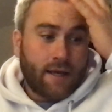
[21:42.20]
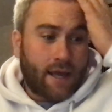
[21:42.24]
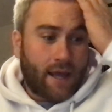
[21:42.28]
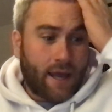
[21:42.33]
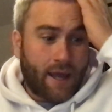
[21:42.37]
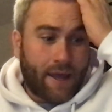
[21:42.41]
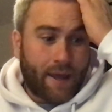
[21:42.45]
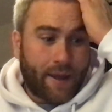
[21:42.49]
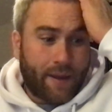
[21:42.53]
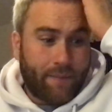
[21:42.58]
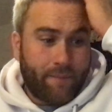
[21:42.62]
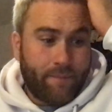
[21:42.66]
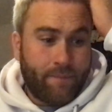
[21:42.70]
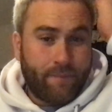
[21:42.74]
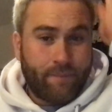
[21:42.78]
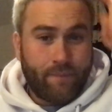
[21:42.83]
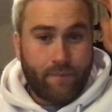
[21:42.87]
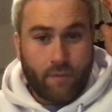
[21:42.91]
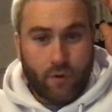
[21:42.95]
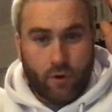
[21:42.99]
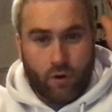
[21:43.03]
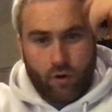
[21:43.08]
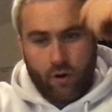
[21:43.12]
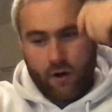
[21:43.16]

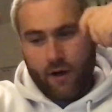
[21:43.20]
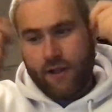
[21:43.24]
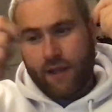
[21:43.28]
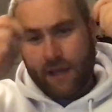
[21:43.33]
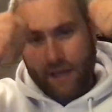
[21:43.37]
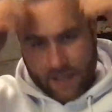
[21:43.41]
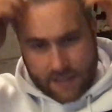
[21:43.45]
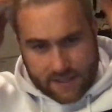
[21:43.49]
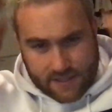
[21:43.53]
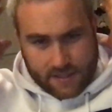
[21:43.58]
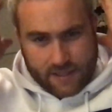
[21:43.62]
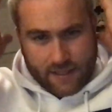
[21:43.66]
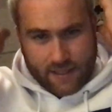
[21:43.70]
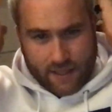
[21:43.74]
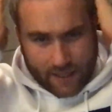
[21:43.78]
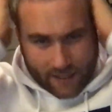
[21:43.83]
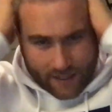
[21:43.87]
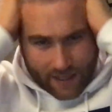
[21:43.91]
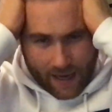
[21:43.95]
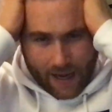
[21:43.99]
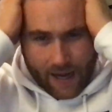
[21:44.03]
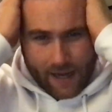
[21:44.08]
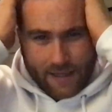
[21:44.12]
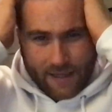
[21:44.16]
or a kind of
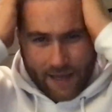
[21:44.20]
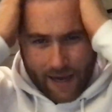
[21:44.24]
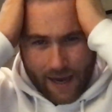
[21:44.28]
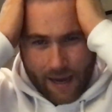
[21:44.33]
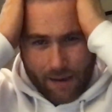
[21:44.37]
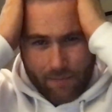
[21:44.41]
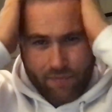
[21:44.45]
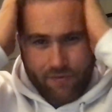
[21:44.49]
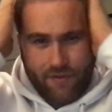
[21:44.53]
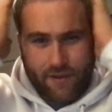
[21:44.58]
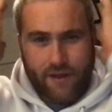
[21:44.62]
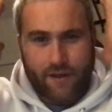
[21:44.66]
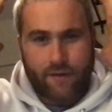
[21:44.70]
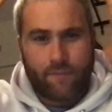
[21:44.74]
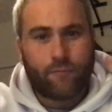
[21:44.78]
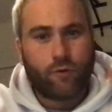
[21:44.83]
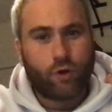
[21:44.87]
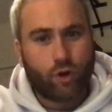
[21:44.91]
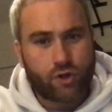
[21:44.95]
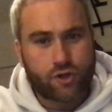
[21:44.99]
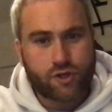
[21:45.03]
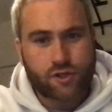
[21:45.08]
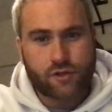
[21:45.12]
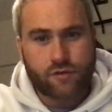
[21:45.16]
a cap thing,
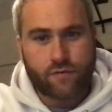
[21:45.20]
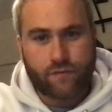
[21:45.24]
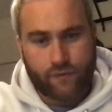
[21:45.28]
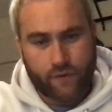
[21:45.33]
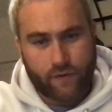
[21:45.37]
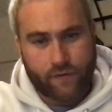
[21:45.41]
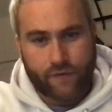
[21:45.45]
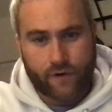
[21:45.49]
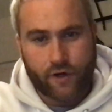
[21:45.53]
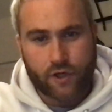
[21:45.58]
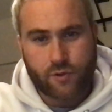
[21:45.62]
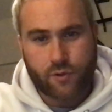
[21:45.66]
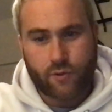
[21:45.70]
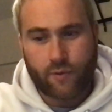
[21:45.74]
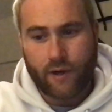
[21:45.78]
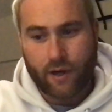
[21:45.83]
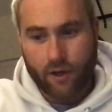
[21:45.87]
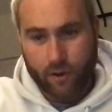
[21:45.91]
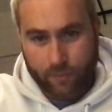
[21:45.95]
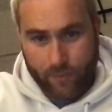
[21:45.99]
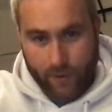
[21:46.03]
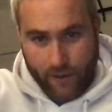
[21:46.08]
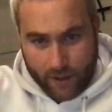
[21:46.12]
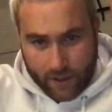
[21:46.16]
loose for the first
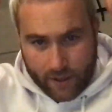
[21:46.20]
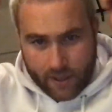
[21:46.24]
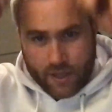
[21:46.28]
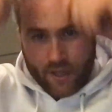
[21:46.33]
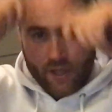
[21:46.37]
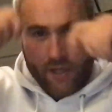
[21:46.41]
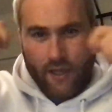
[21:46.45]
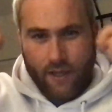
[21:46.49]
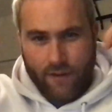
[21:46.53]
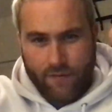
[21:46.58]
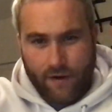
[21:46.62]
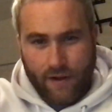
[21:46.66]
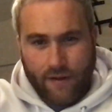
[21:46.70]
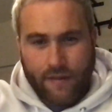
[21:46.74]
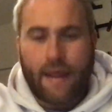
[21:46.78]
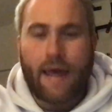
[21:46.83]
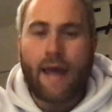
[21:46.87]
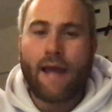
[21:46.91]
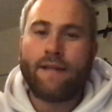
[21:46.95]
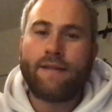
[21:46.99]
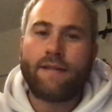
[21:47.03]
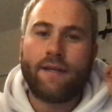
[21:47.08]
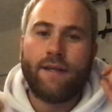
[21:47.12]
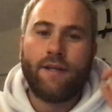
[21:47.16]
while, but even a
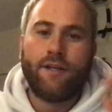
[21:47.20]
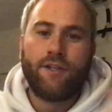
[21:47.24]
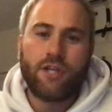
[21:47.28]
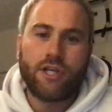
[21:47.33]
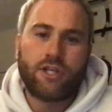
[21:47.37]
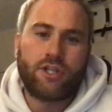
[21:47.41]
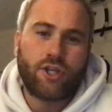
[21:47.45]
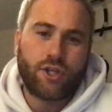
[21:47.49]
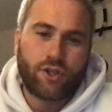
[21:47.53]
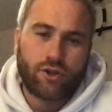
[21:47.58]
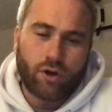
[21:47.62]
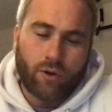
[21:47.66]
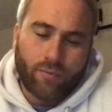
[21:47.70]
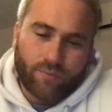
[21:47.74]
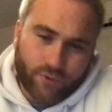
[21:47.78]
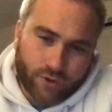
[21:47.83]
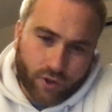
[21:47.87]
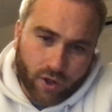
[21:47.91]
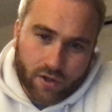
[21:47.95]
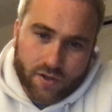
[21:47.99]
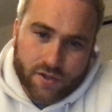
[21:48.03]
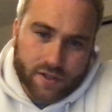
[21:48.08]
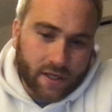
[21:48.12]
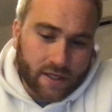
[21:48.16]
netting just to stop
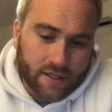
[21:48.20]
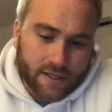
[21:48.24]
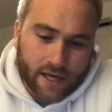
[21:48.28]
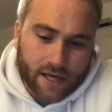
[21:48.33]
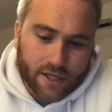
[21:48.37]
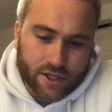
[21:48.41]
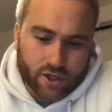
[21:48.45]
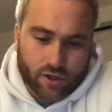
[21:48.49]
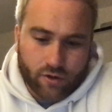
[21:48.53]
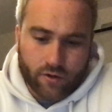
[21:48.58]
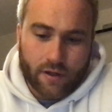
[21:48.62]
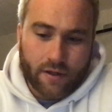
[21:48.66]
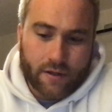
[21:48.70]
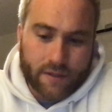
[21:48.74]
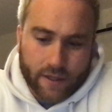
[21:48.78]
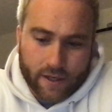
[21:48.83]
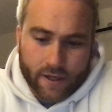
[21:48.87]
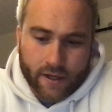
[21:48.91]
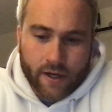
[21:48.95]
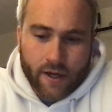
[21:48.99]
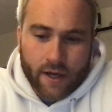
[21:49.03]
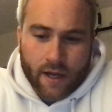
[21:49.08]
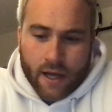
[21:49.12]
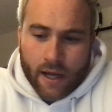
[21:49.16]
dust, etc. going into
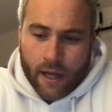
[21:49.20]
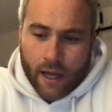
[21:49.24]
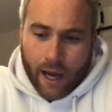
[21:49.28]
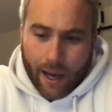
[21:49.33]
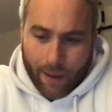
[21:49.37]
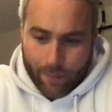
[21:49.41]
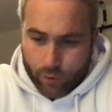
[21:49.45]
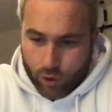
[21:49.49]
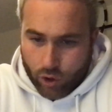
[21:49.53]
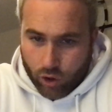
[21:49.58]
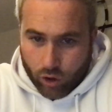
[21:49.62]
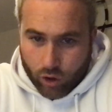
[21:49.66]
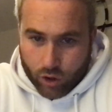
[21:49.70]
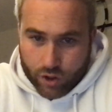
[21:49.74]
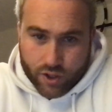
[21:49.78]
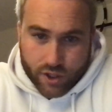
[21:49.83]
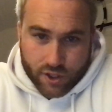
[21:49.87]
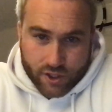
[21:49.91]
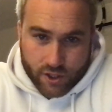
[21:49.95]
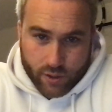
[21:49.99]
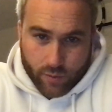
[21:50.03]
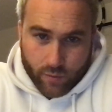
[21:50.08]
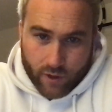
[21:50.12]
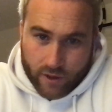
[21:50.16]
it. I'm
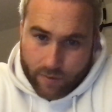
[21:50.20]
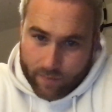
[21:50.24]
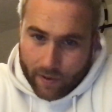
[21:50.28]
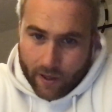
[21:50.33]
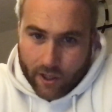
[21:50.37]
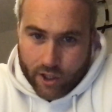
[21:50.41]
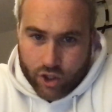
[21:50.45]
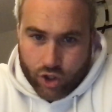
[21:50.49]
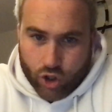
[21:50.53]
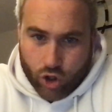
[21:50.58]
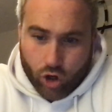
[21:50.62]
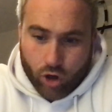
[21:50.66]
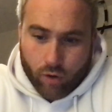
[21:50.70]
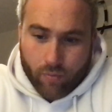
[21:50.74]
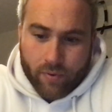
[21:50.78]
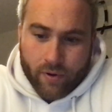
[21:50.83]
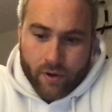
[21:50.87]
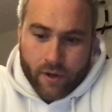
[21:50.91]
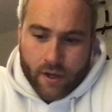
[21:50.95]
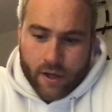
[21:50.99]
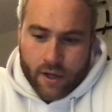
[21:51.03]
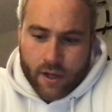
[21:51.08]
cautious that with my job,